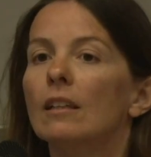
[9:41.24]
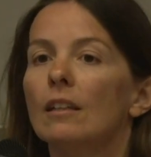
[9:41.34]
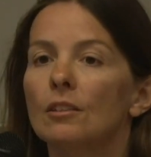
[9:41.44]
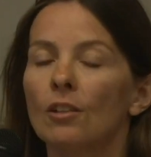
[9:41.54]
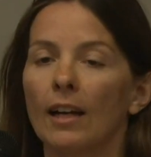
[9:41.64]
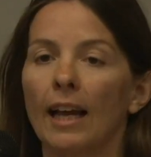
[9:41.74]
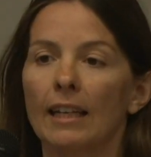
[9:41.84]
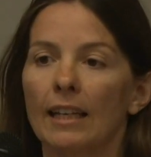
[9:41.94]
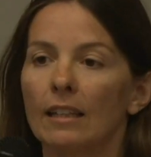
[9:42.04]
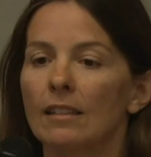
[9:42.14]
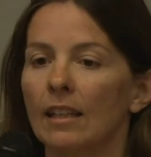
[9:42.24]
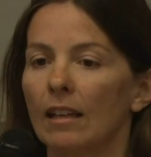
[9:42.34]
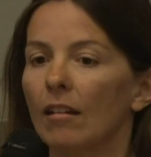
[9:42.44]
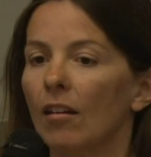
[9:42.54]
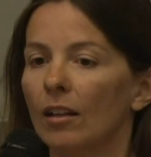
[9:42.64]
drug addicts,
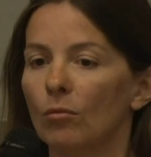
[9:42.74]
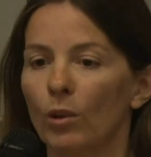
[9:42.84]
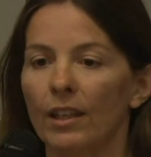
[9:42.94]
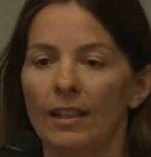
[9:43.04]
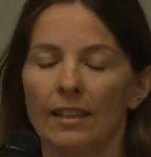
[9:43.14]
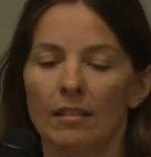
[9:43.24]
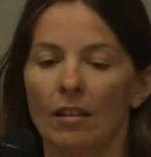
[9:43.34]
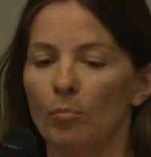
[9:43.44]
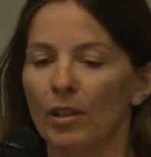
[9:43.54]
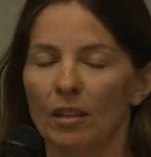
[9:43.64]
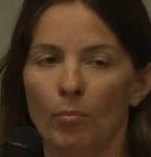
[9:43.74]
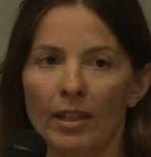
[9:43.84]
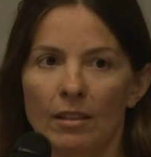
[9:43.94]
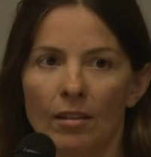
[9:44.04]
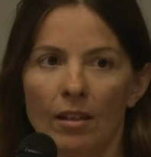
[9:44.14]
and I'd been at the
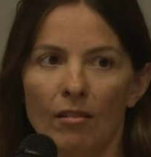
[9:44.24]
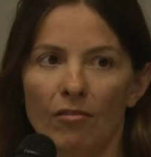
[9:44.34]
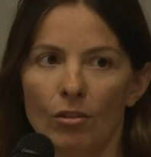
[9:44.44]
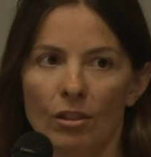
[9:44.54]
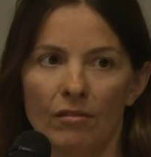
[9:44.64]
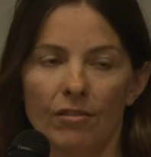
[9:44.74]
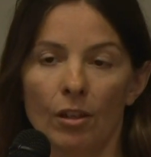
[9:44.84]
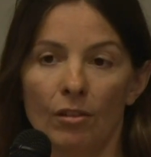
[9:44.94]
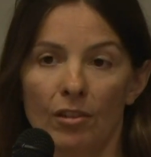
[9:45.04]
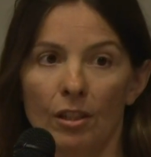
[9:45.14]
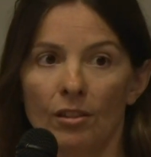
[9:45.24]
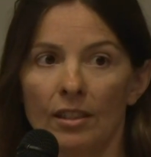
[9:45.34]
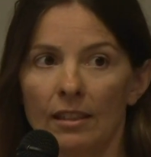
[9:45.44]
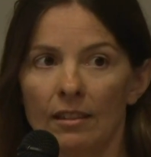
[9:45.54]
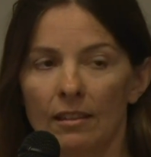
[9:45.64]
bedside of lots of
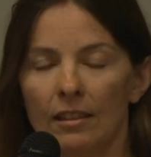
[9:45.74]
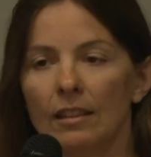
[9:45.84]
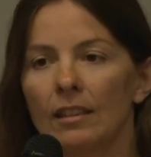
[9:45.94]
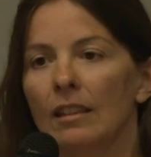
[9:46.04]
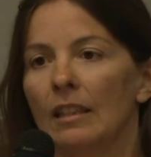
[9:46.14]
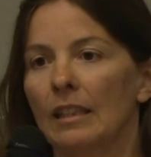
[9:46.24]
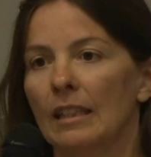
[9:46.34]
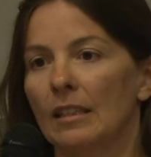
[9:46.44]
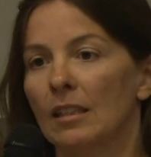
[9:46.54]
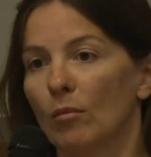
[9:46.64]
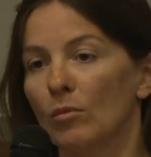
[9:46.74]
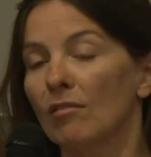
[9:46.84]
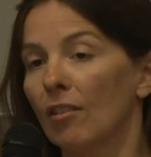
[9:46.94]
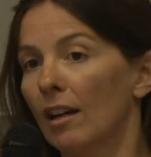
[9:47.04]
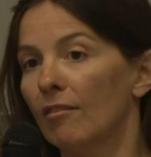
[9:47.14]
overdoses, some
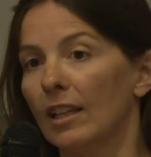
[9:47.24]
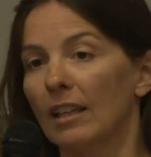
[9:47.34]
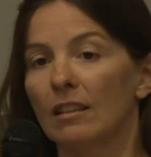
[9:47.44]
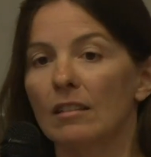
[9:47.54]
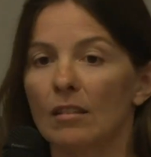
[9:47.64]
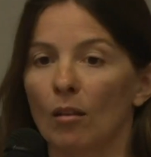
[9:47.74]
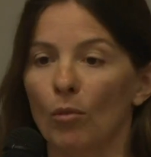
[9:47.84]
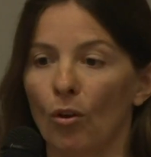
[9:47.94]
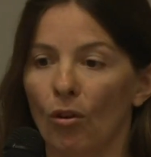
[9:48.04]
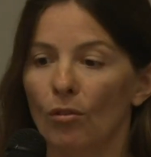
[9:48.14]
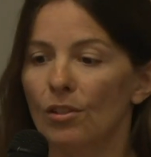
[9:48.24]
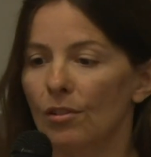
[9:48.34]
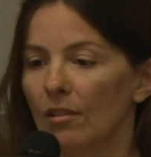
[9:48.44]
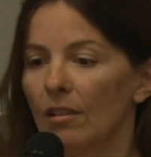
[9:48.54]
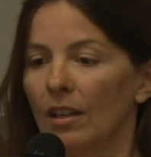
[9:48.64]
surviving, some
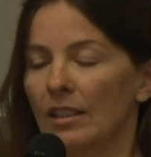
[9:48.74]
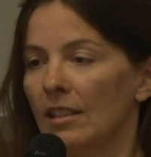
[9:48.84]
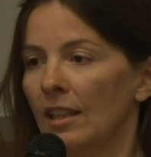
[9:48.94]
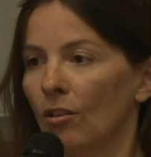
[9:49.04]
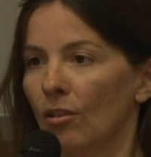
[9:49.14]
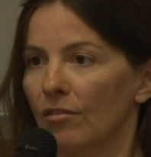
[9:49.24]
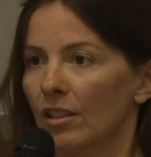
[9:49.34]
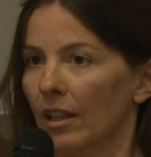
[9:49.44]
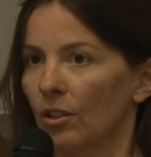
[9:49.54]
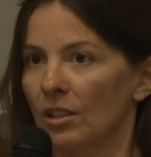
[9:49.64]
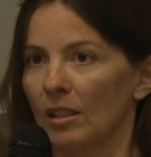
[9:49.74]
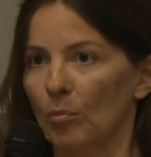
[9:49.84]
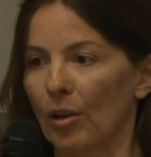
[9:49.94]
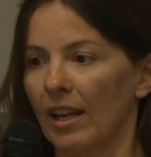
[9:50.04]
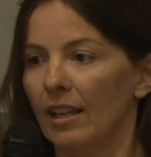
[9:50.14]
not. I'd seen a lot of
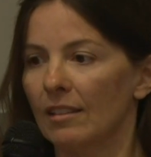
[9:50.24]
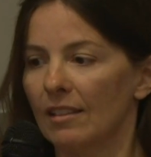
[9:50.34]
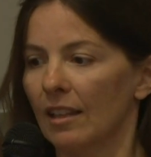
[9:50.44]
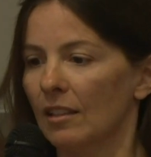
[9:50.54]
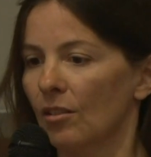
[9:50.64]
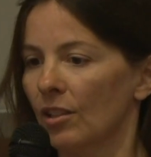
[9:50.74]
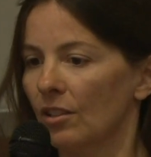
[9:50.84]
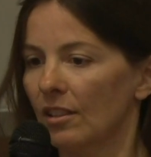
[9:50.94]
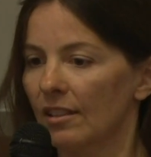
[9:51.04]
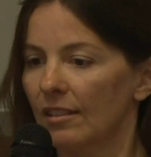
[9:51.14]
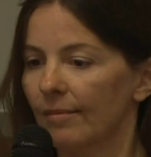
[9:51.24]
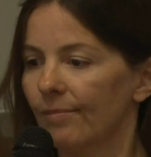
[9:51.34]
psychotic breaks, and so I just